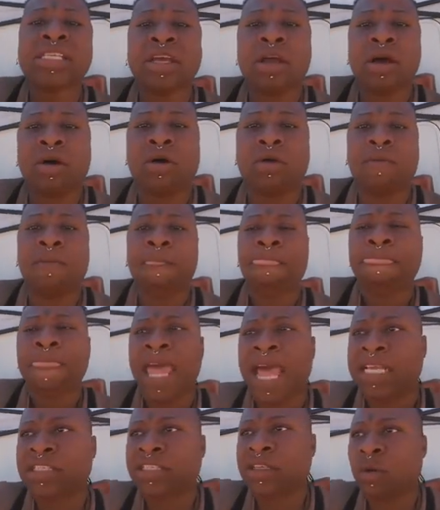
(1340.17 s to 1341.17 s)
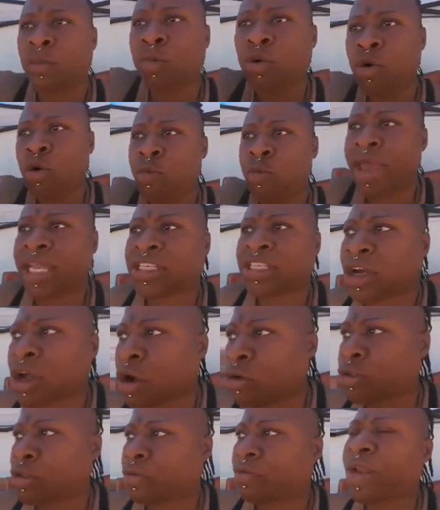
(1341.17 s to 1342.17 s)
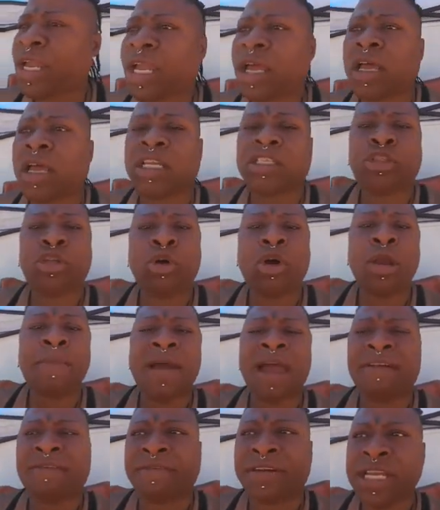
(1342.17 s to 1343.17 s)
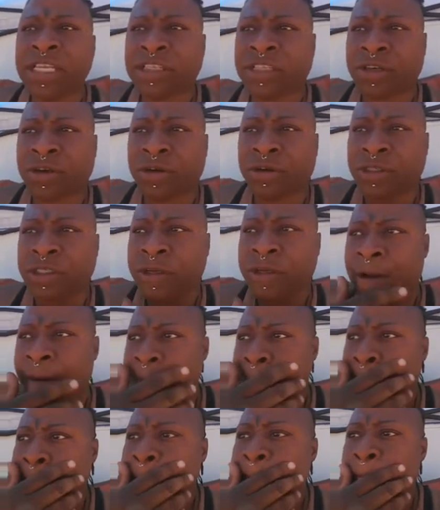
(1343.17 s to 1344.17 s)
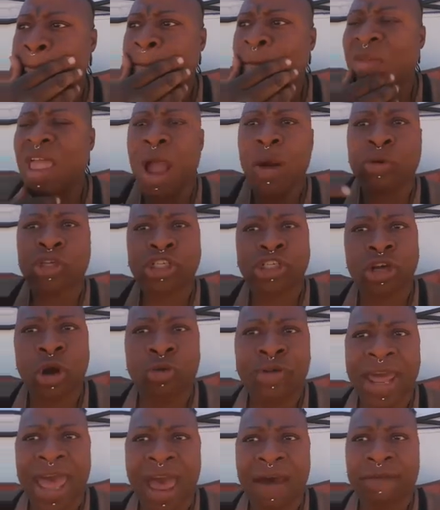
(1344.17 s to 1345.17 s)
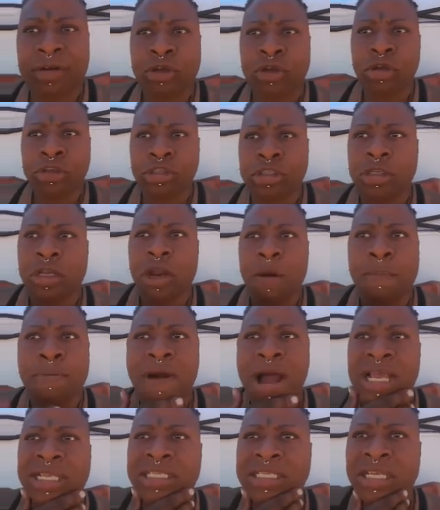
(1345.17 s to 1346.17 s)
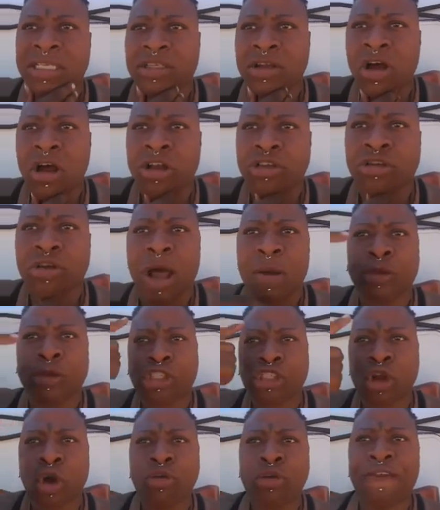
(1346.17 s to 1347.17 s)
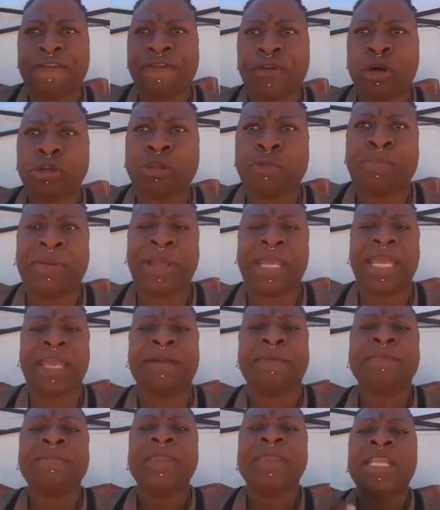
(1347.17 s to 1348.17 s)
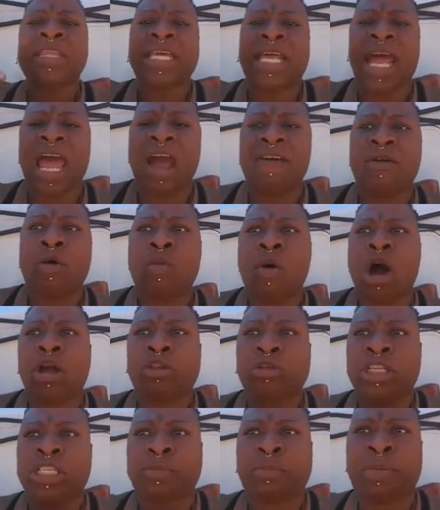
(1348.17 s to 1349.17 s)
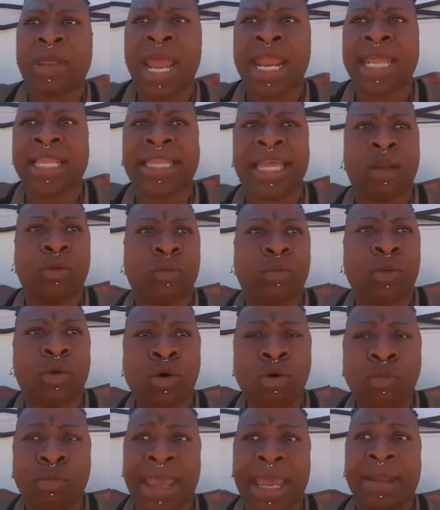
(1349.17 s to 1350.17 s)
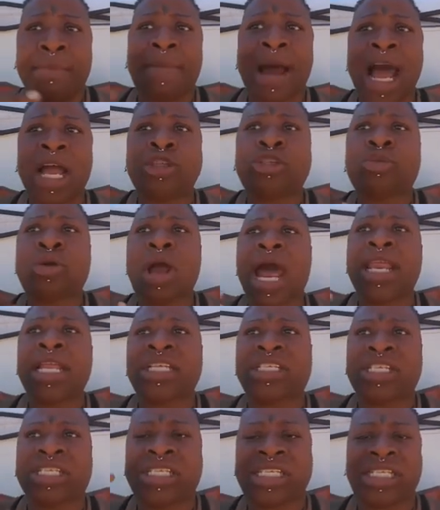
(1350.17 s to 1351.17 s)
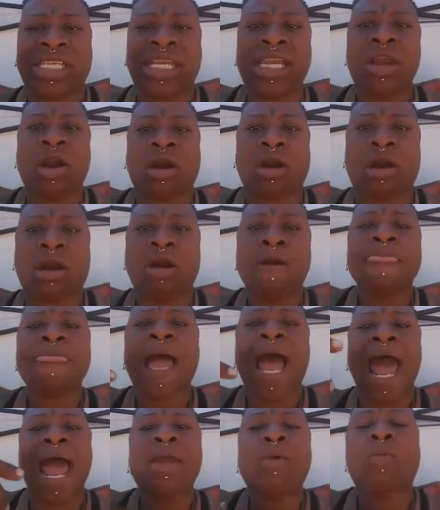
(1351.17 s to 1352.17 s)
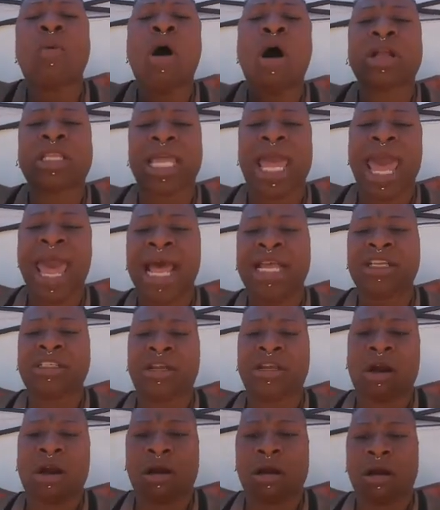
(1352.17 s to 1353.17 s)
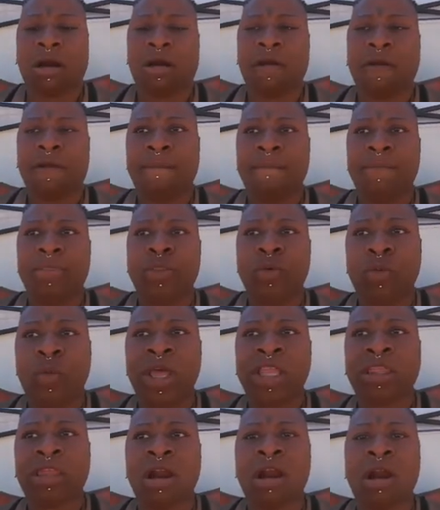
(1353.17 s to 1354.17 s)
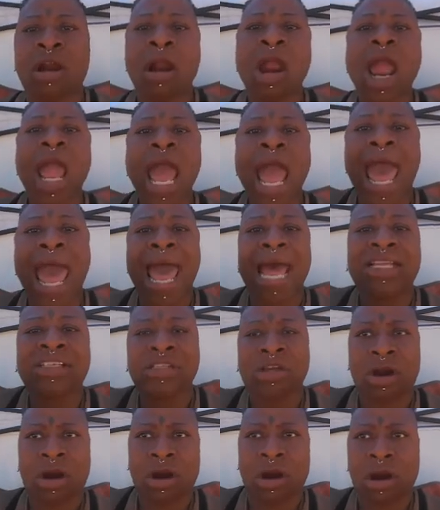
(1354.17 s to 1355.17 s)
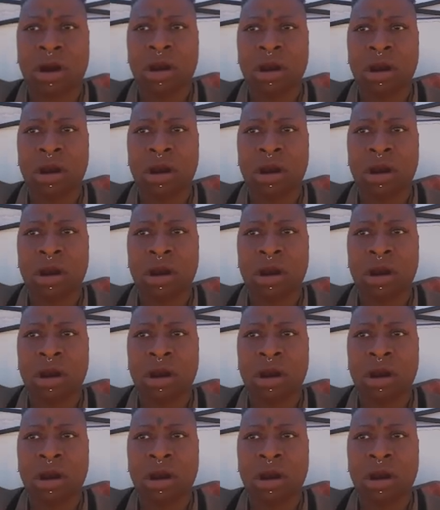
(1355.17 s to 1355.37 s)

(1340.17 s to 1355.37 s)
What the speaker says: go as a woman in Costa Rica. Because doing my research, I was shown the evolutionary process also. I was shown the first being that ever walked on this planet, that wombman. Mind you, I didn't just see her. I walked as her. With her, as her.